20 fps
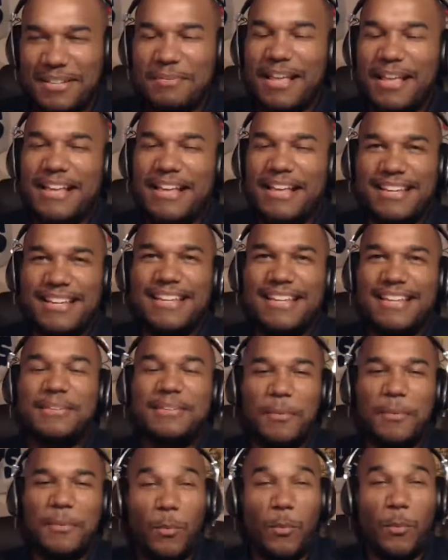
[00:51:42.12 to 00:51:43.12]
It's
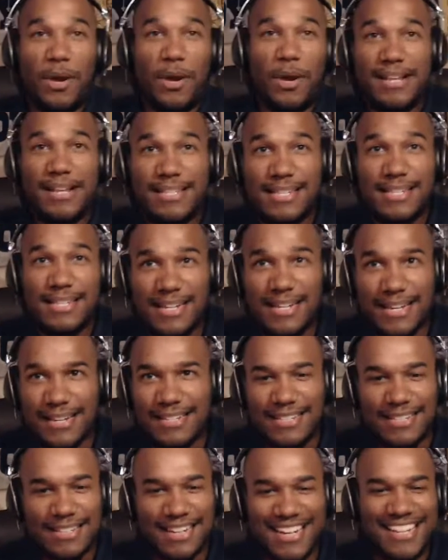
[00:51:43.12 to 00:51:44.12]
1 in
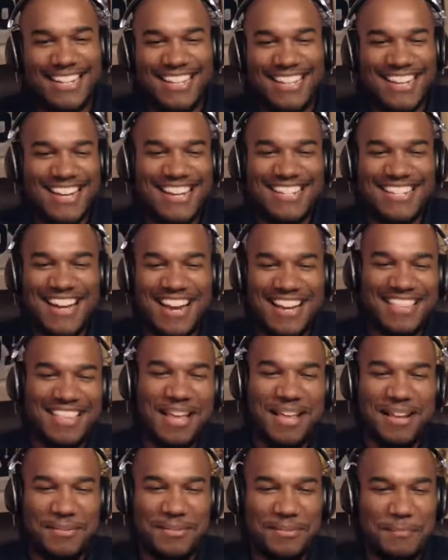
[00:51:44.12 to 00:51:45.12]
6. Like, it's not
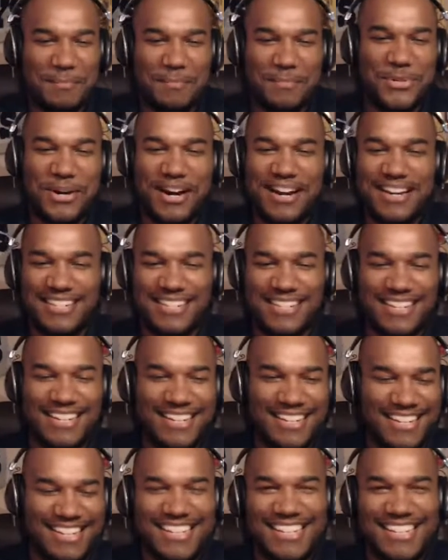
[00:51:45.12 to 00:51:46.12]
that drastic.